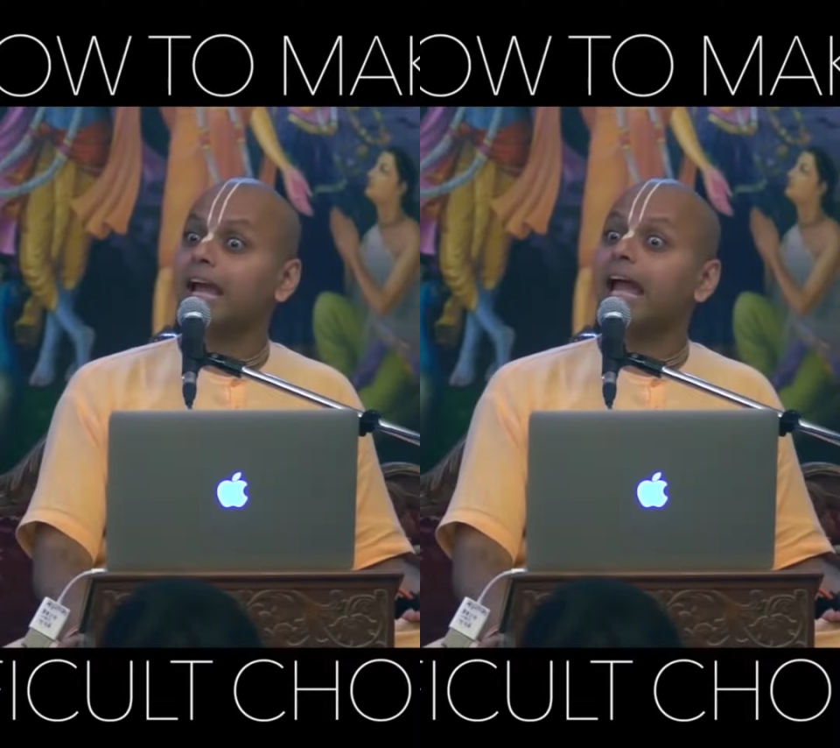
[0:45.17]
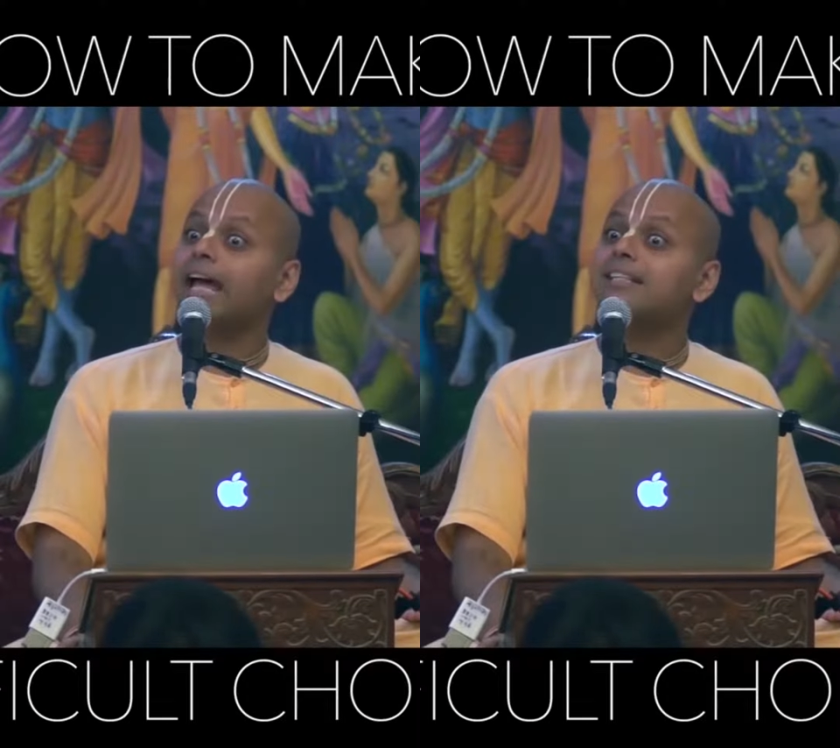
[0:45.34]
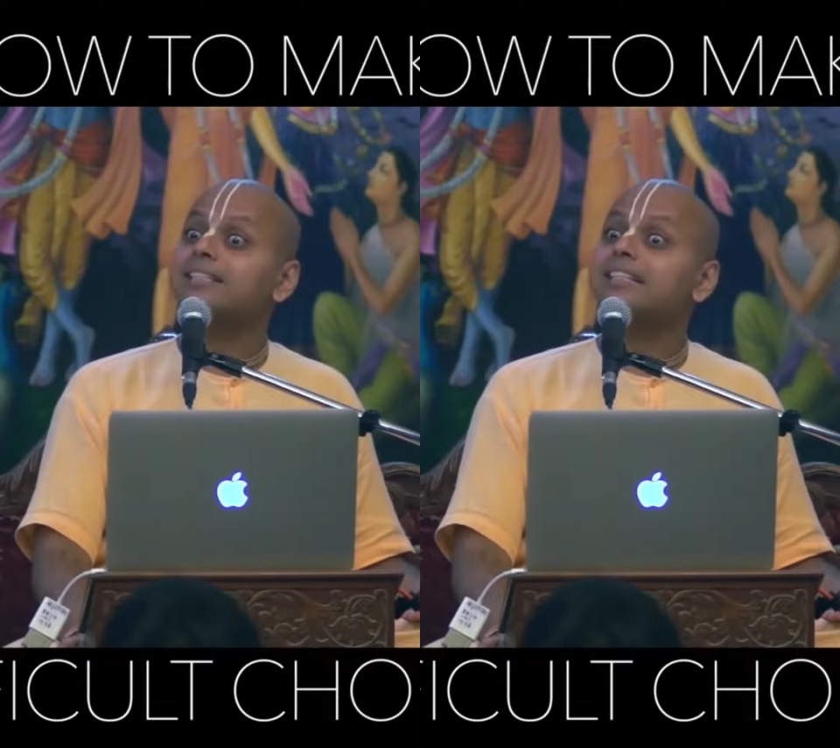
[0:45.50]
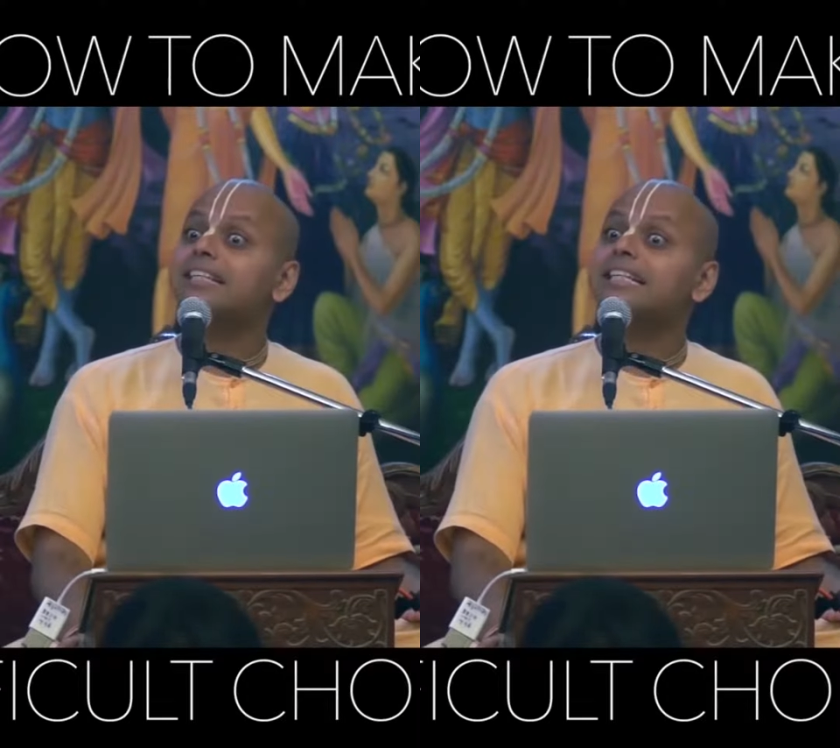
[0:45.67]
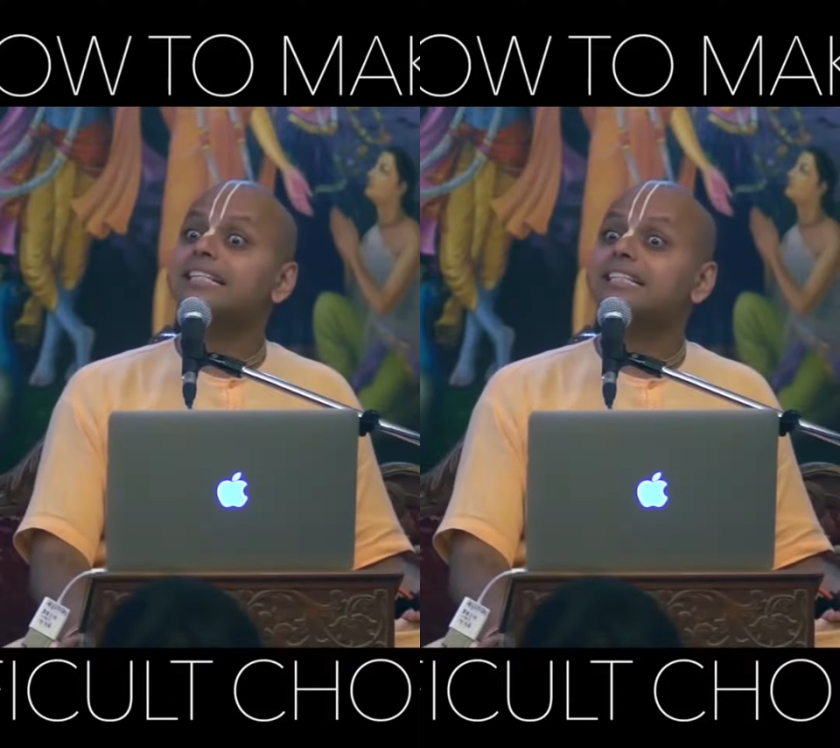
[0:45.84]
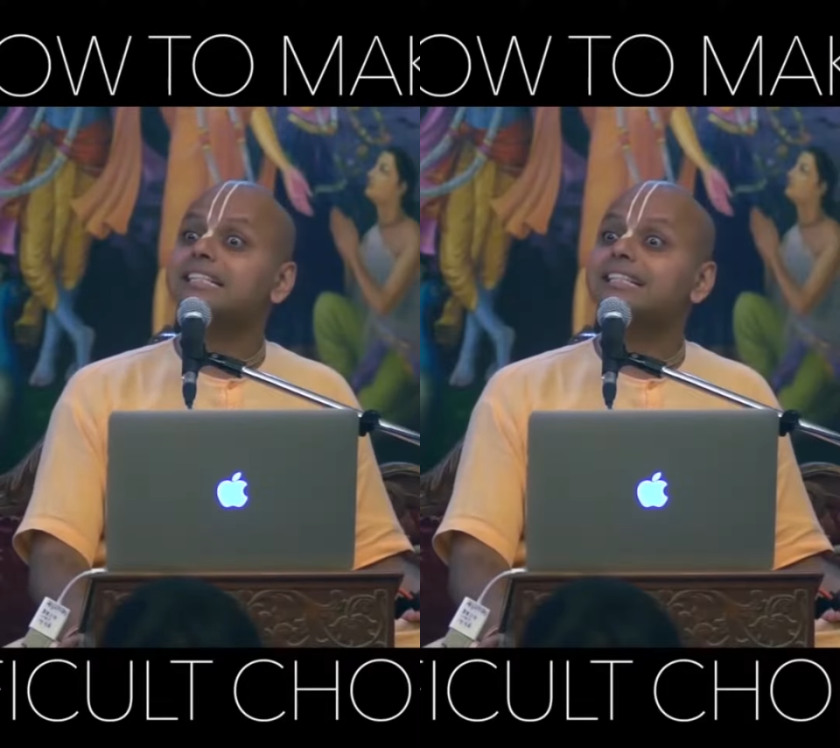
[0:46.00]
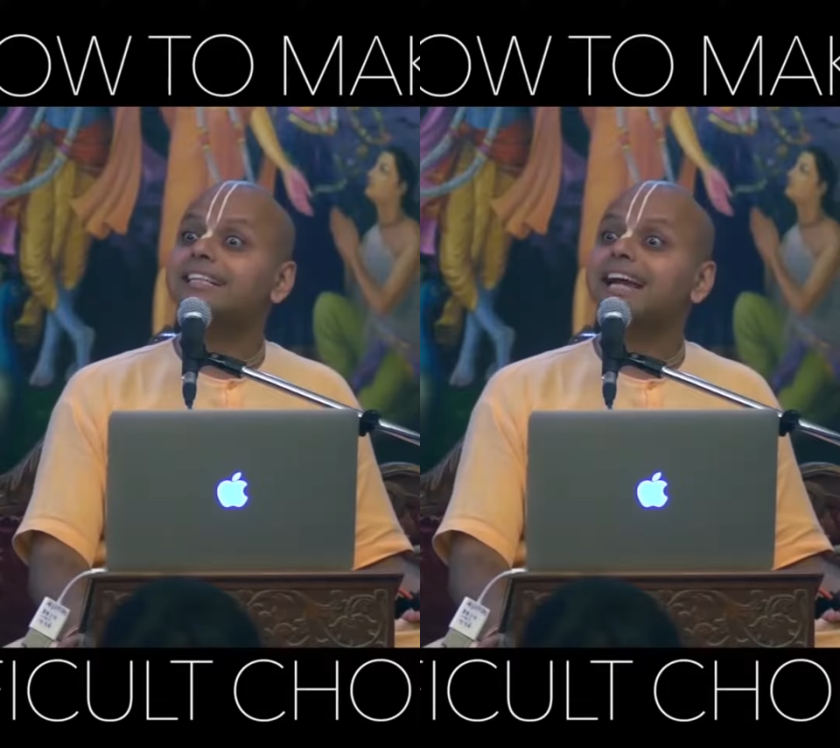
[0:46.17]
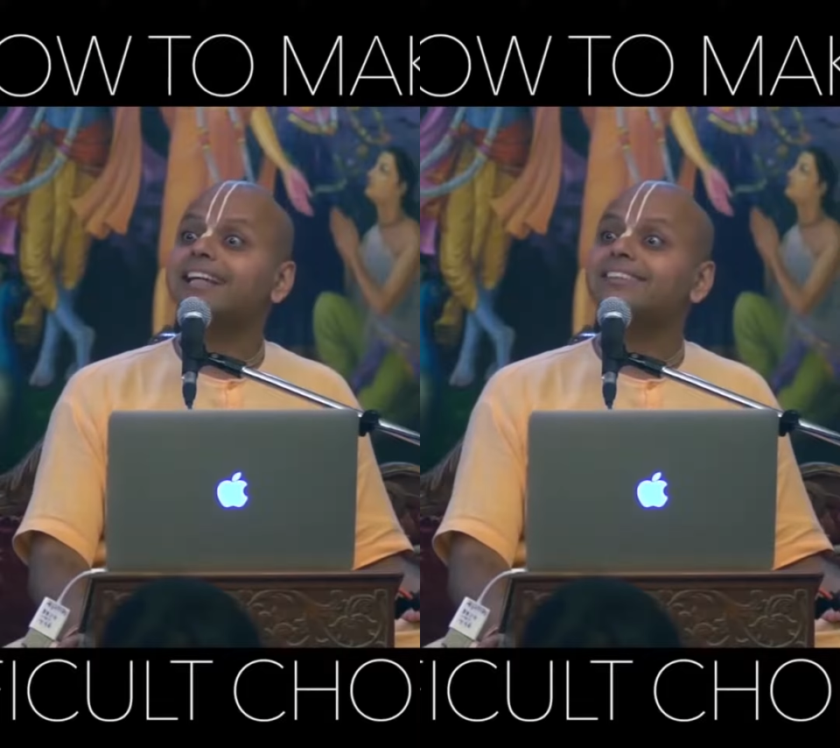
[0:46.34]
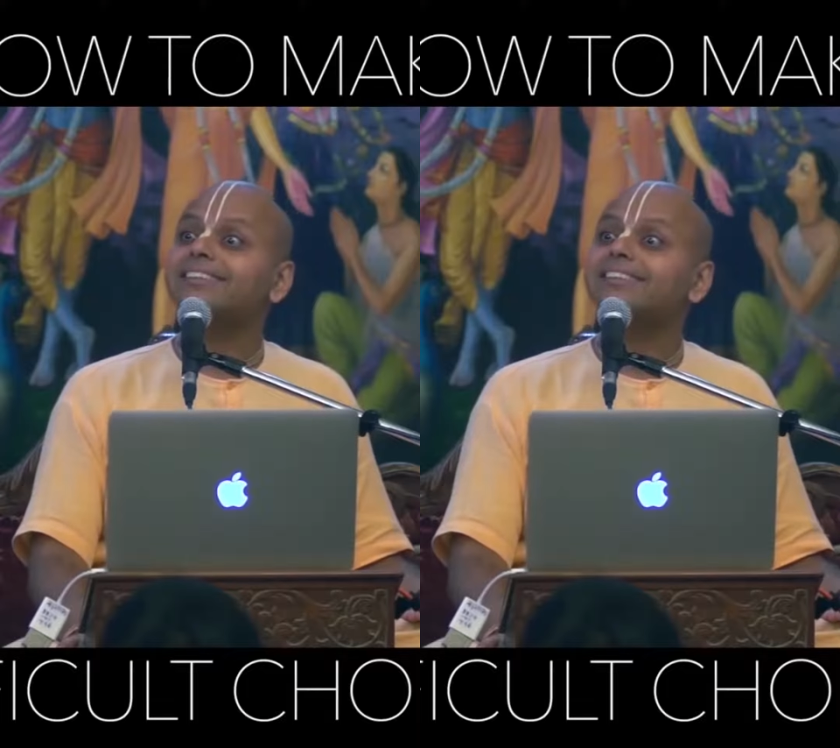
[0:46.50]
as easy
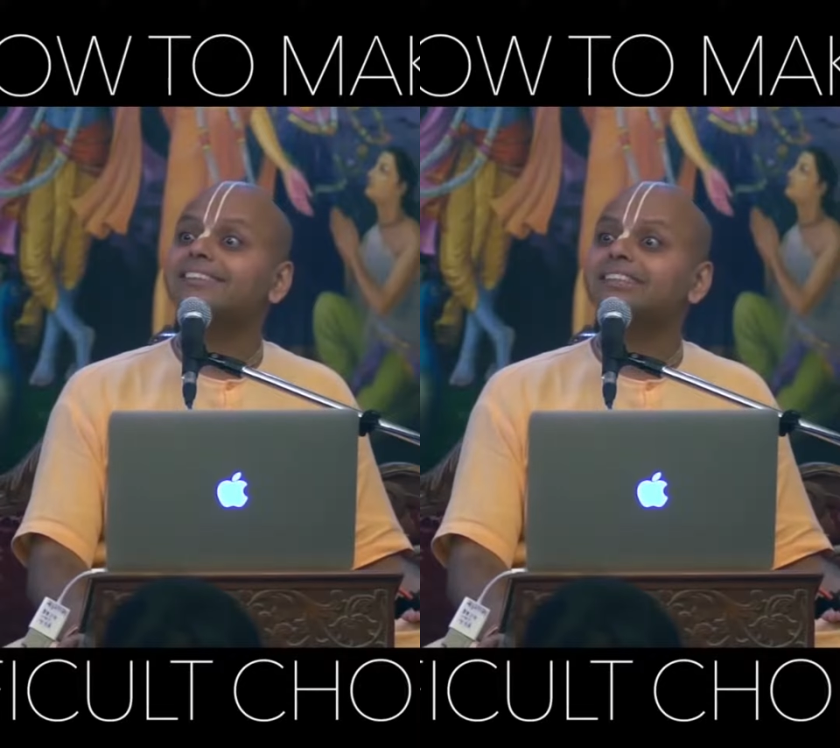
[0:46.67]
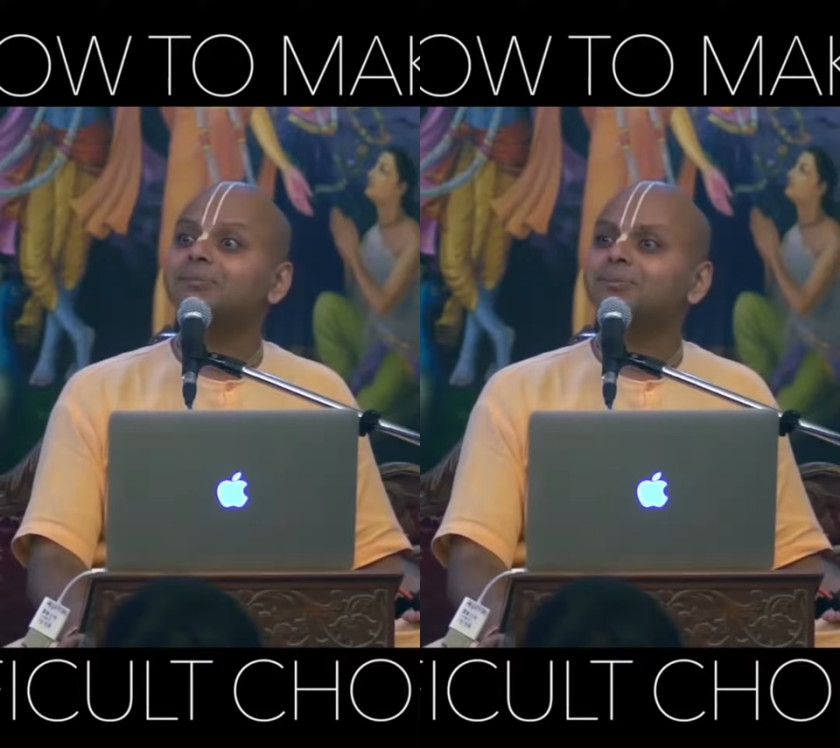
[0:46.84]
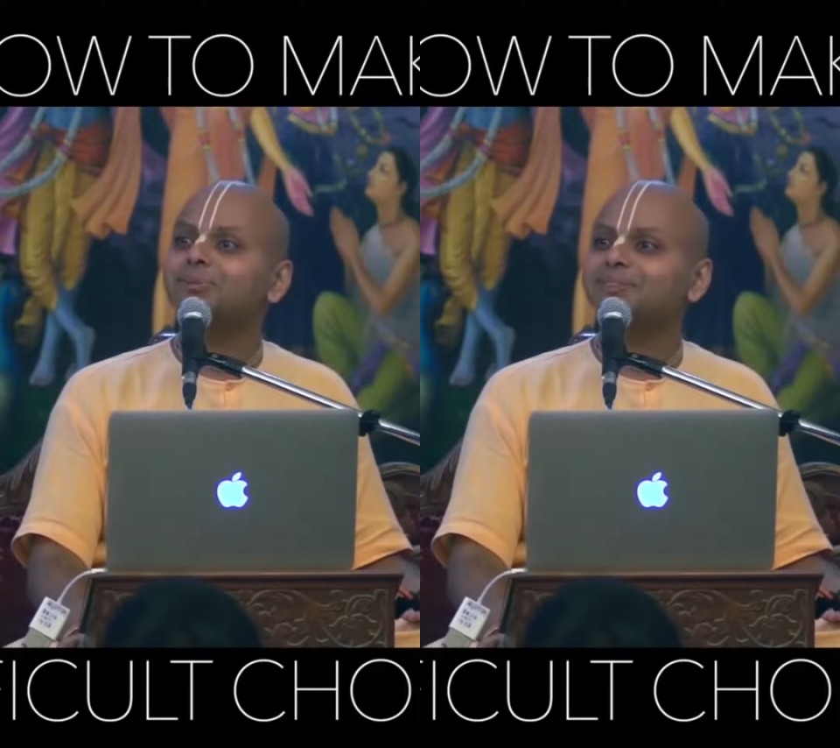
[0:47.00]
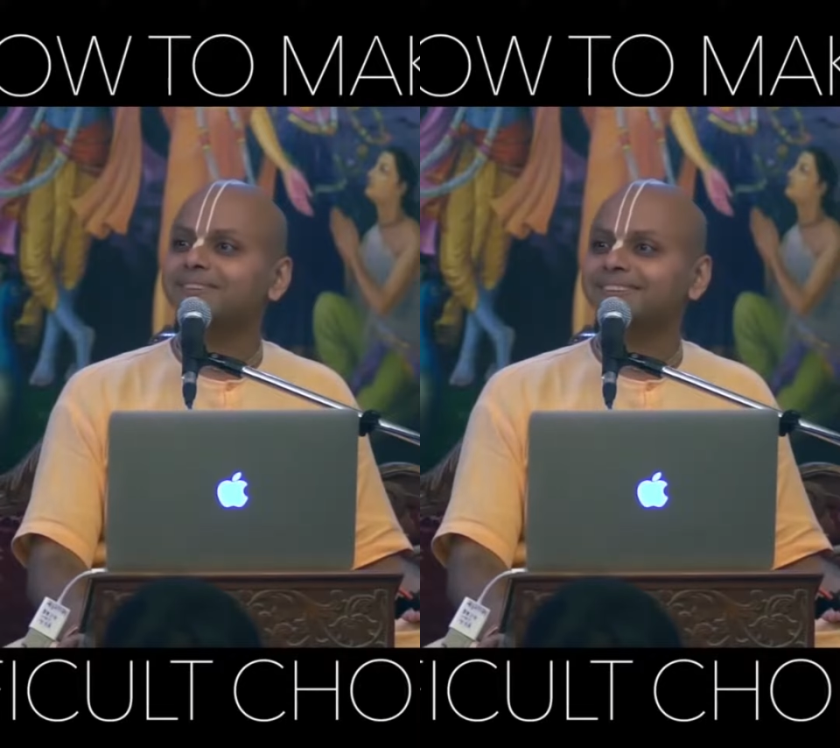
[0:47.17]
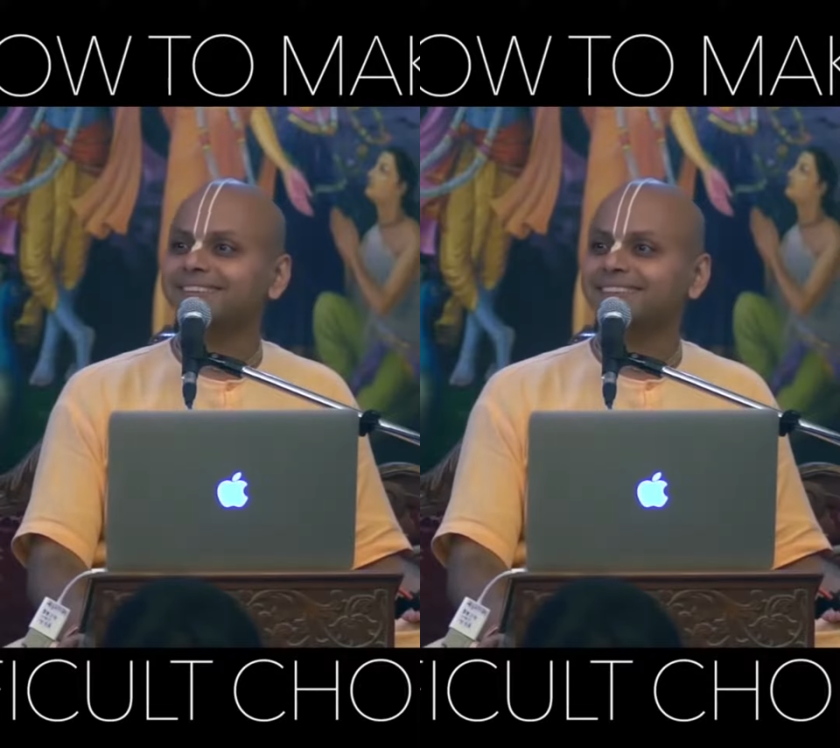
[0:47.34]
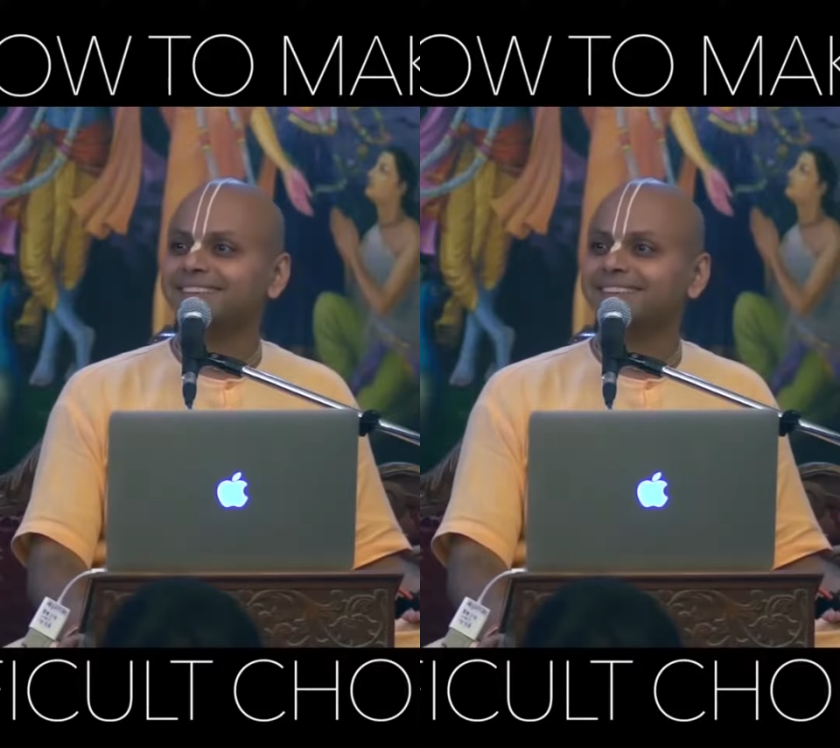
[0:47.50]
as it seems